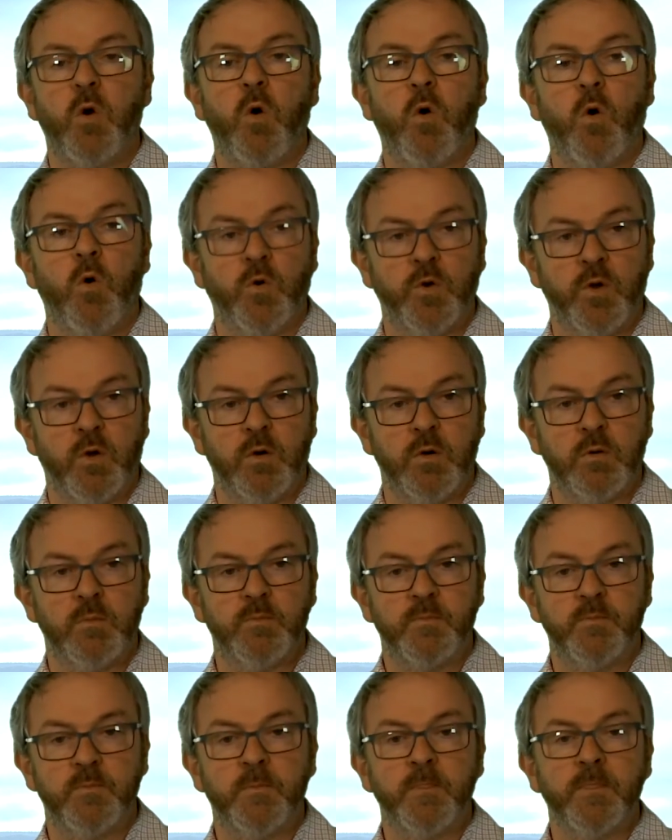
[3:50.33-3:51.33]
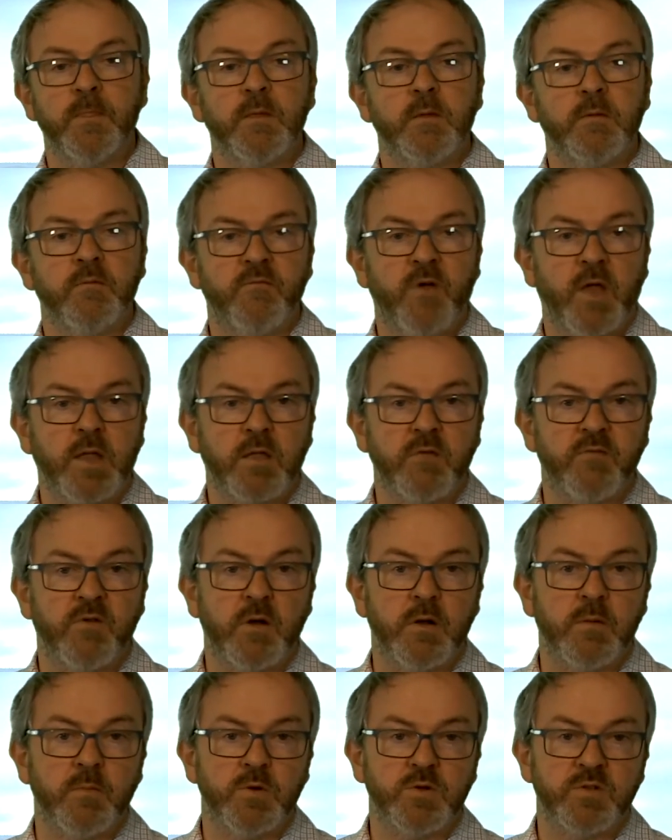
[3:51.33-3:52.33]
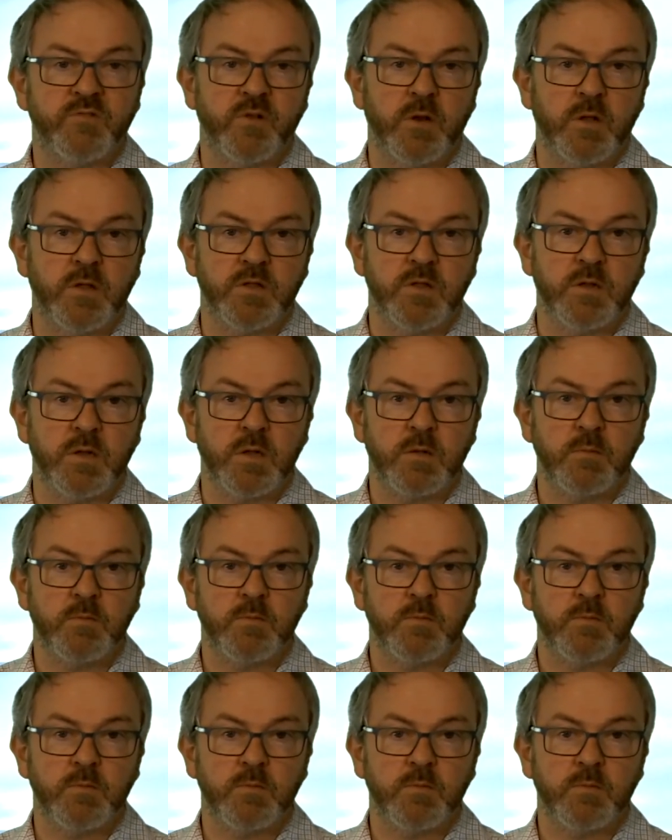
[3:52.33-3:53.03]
or not. Thank you very much for listening.